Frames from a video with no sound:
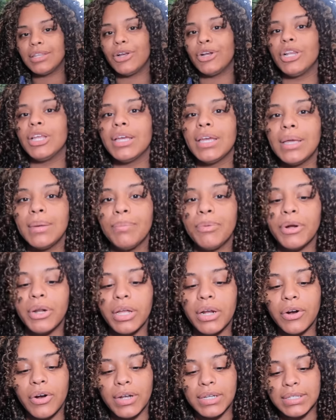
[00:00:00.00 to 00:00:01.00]
They're looking pretty
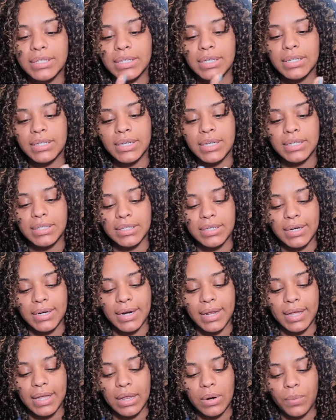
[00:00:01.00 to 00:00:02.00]
crusty, dusty, and
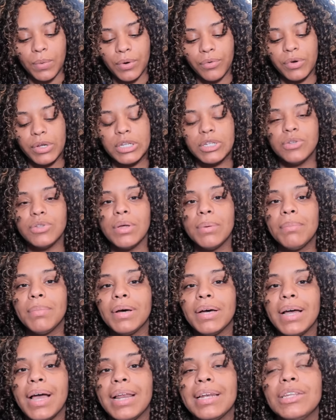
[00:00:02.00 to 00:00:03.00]
I kind of want to redo them,
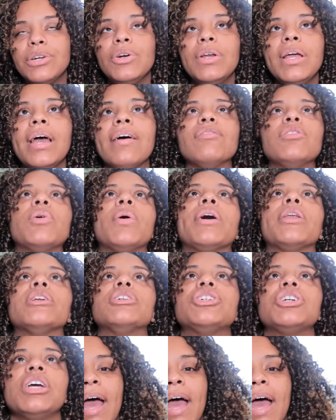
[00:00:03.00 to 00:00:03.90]
but I literally have no energy.